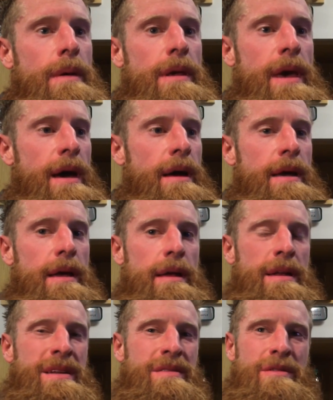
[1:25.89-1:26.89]
Yeah,
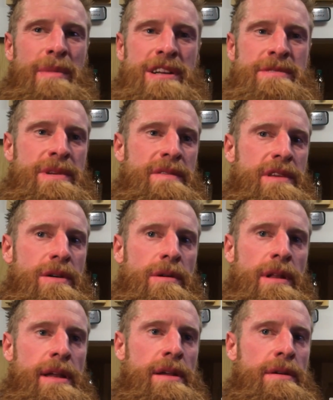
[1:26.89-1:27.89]
and it reminds me of the
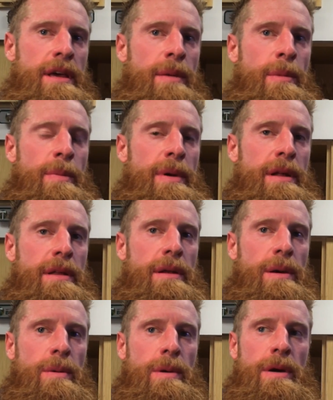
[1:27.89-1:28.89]
Orlando game a bit, you
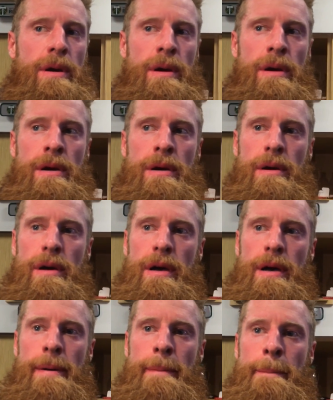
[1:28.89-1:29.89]
know, where
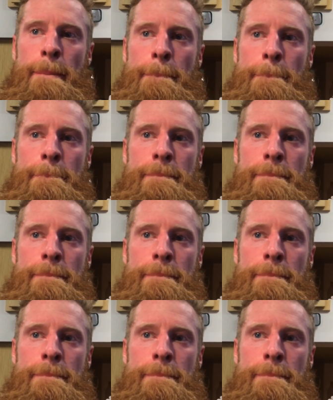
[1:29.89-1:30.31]
um,